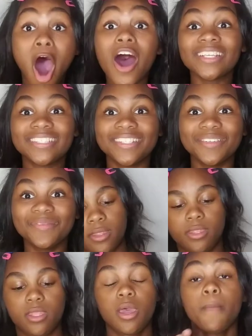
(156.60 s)
awesome.
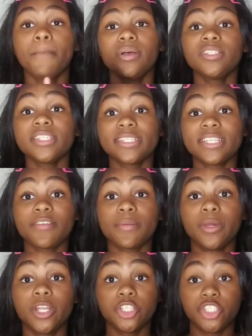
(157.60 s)
Most of the stuff I'm
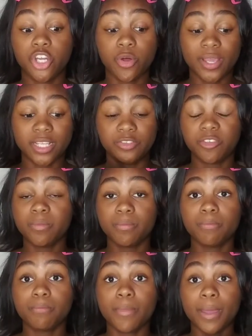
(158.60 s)
gonna show is
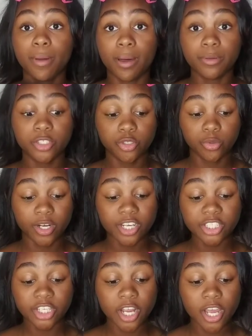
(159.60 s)
from my Papa
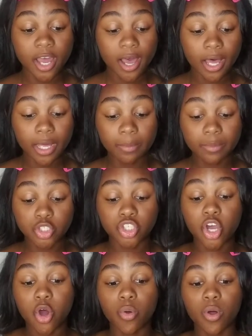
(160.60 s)
George.
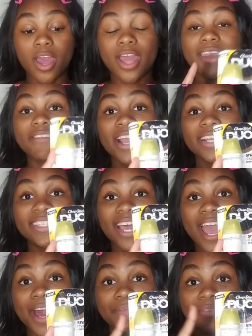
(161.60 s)
So next I
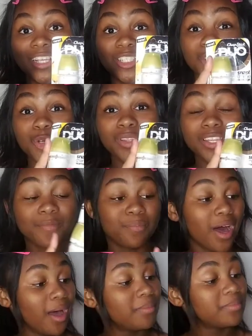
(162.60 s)
have these two lip
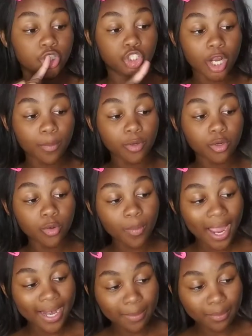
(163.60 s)
balms, tropical
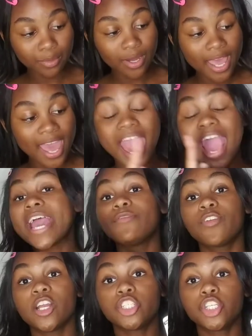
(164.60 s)
pineapple
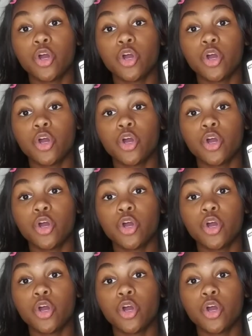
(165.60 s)
and fresh